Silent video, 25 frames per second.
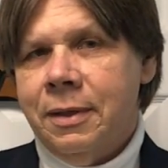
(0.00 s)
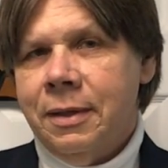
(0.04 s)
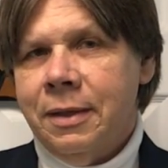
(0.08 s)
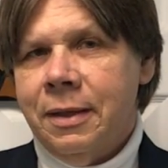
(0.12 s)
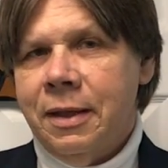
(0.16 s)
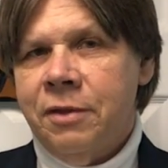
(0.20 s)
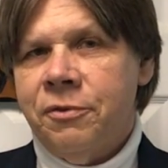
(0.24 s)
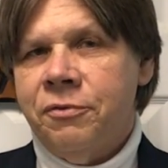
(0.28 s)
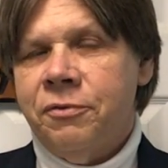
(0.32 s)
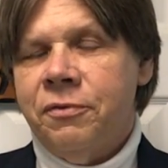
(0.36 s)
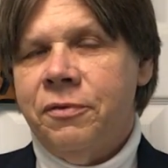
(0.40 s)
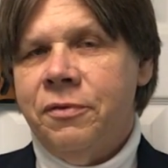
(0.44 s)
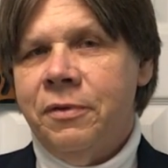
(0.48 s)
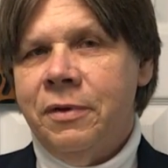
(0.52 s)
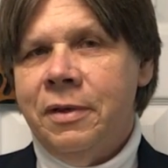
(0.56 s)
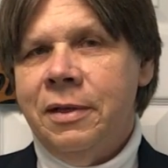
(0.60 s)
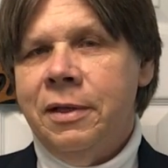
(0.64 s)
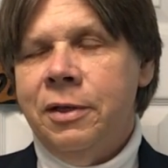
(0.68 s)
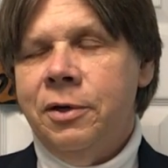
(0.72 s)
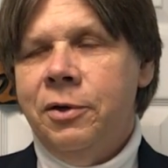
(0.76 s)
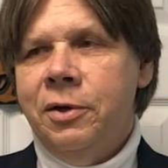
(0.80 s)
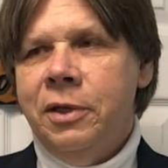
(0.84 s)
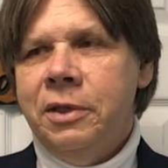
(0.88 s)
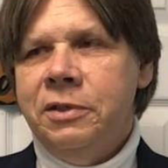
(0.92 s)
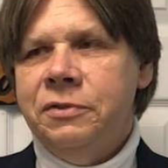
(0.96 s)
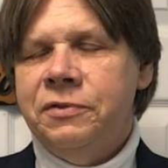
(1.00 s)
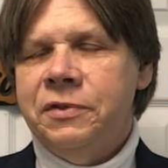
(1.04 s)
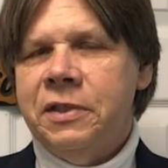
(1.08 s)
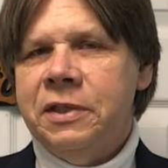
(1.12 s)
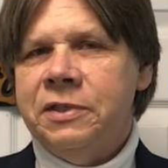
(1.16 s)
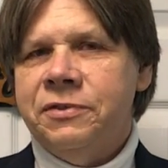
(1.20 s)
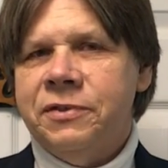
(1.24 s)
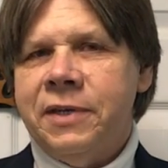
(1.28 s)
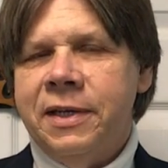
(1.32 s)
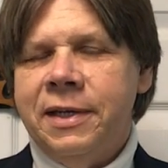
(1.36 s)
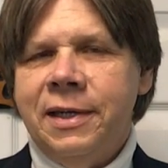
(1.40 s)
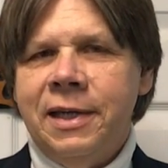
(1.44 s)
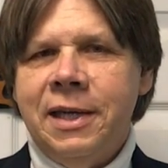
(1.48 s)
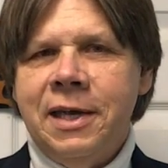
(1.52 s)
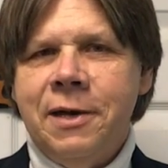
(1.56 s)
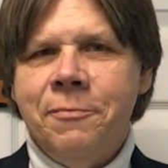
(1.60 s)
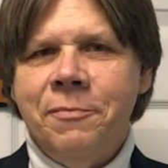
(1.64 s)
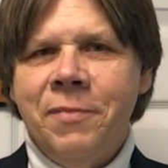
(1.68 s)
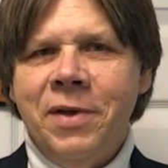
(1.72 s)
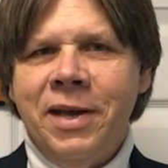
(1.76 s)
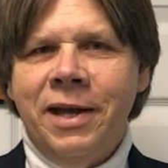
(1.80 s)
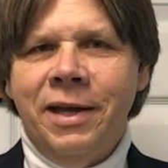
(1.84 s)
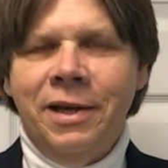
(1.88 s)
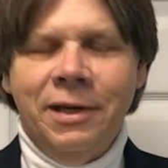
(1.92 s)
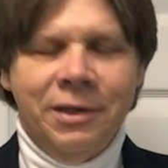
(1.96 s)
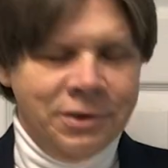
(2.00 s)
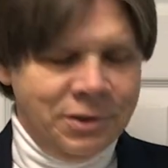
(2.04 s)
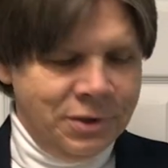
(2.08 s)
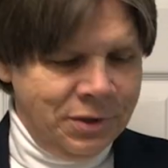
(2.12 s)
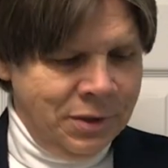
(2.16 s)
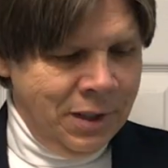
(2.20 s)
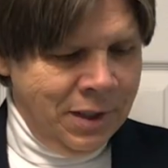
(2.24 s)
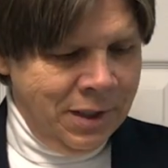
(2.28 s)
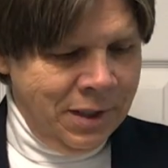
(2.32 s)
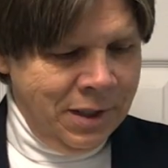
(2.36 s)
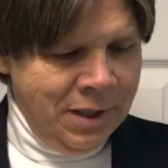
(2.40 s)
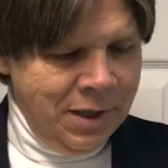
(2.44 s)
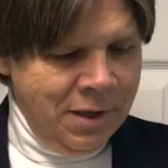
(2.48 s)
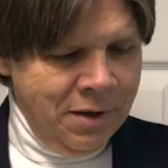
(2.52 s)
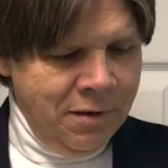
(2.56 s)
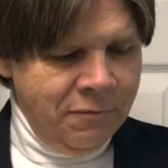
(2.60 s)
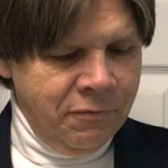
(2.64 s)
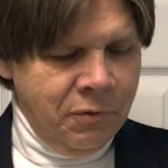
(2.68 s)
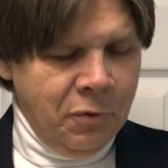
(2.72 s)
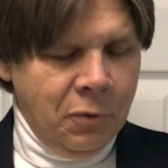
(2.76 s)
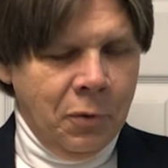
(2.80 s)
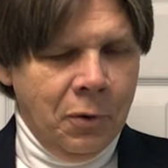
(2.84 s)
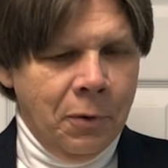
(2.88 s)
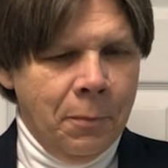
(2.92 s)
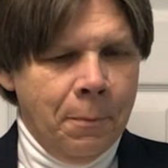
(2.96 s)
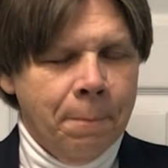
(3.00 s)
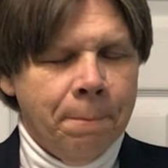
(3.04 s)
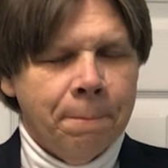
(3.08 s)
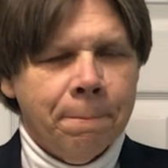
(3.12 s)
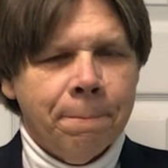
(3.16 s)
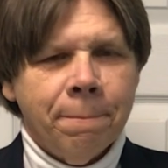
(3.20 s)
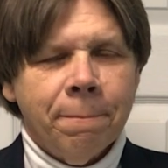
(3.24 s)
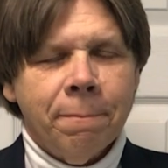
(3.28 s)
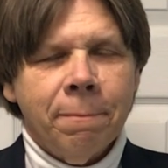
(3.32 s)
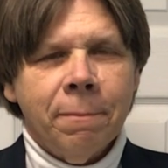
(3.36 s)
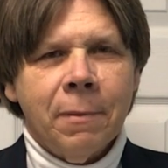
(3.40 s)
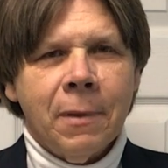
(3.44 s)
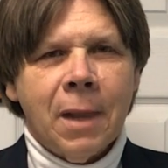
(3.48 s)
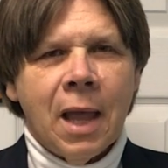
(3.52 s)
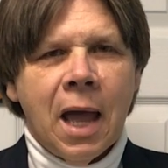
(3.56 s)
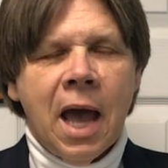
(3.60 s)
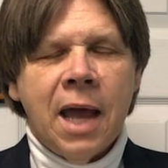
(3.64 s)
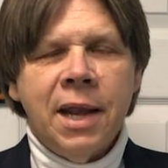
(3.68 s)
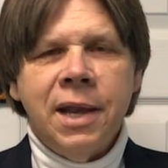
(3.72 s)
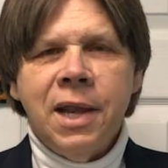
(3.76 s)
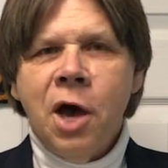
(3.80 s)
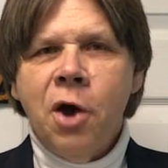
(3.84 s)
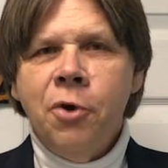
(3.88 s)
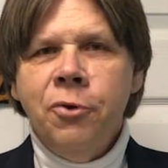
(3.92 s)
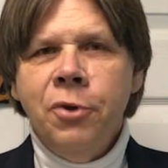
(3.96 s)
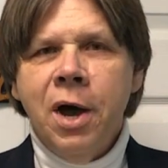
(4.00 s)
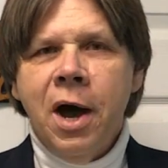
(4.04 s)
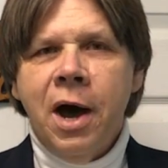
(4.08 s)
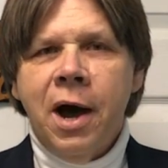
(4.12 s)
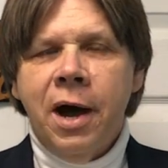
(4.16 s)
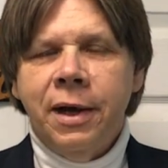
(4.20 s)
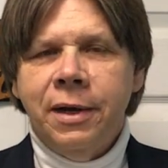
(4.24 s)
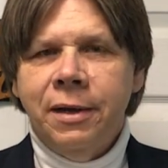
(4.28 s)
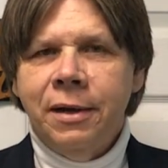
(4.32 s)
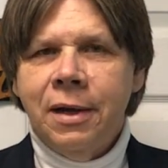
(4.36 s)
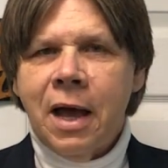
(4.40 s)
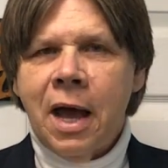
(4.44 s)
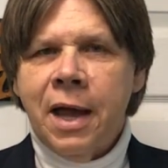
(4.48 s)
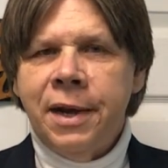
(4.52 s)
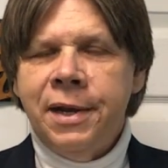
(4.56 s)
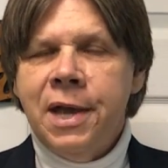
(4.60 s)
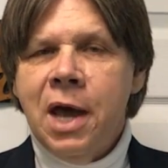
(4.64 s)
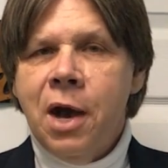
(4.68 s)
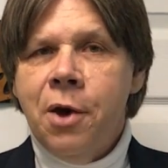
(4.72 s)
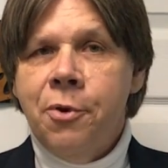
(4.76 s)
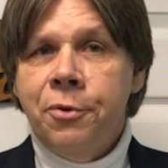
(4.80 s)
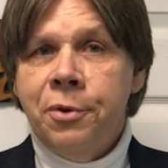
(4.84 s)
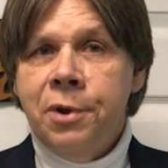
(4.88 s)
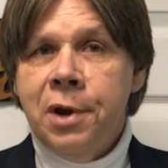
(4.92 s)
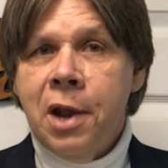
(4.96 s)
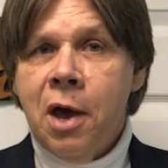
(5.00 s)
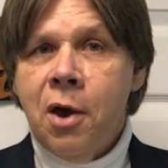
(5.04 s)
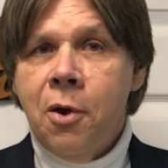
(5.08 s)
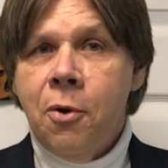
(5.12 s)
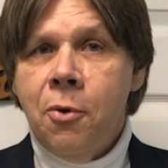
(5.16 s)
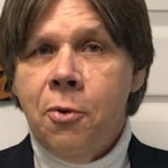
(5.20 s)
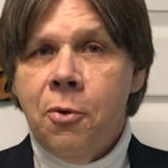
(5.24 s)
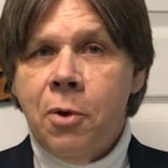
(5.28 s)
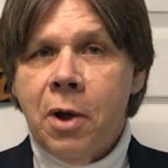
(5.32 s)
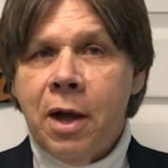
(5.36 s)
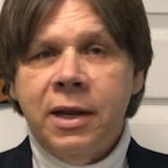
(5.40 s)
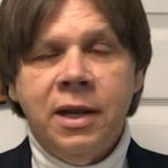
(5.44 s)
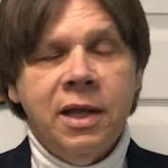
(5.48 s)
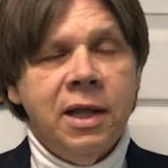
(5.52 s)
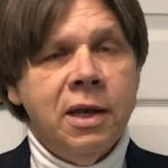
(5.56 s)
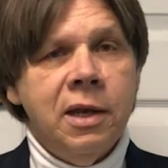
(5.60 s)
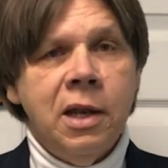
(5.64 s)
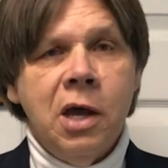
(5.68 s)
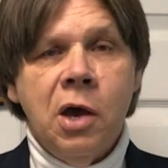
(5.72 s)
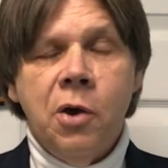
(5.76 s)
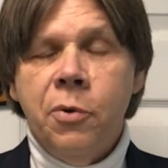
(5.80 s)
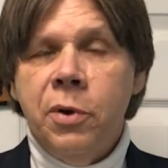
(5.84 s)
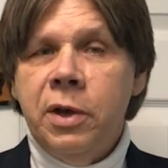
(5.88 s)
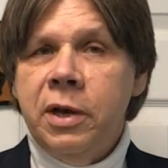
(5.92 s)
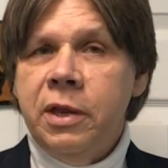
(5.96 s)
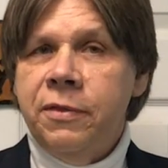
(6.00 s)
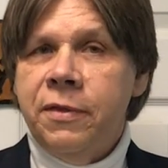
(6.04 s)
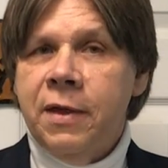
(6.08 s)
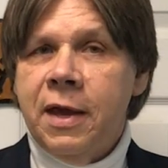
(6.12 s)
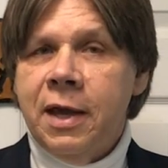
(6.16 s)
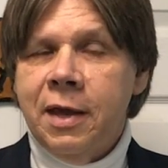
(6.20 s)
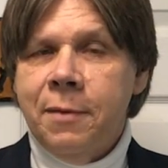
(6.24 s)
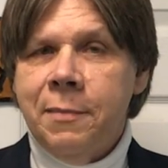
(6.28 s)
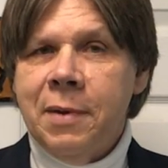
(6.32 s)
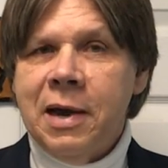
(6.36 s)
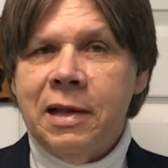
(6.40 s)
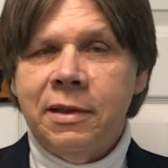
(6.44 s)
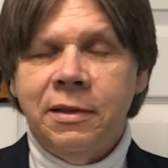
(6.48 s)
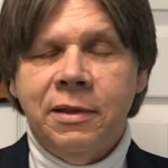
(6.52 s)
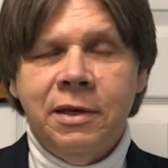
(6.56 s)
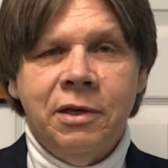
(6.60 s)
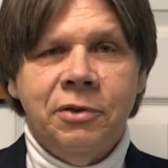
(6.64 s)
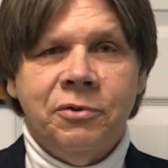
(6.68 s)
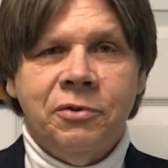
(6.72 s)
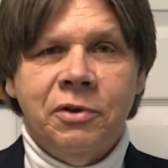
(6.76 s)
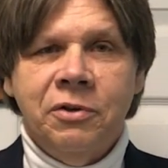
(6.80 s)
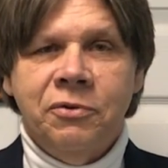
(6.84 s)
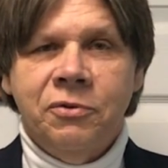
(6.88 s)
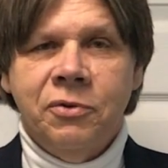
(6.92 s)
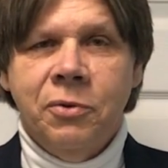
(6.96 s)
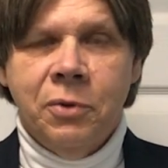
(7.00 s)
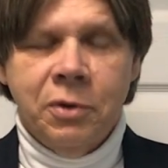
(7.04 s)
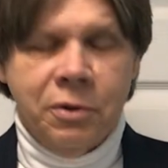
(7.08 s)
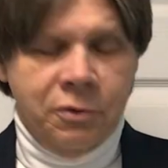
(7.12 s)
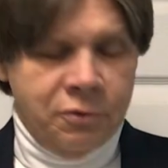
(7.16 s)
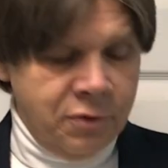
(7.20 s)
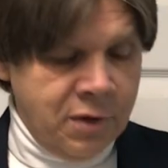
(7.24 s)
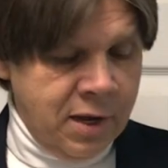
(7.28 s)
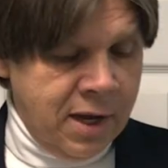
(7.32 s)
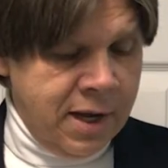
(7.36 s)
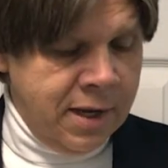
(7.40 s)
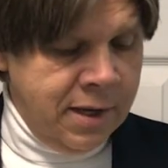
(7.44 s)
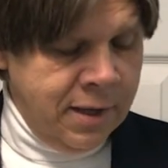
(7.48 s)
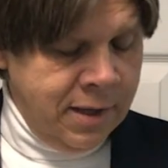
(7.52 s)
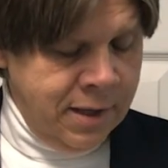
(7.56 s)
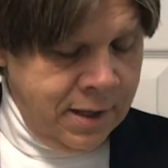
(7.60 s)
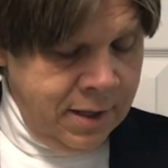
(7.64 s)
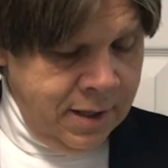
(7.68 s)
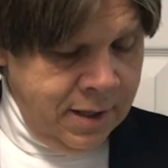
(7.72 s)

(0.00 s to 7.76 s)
That's literally 1611 English for I know not. I don't know. I didn't know anything about this, he's going to say.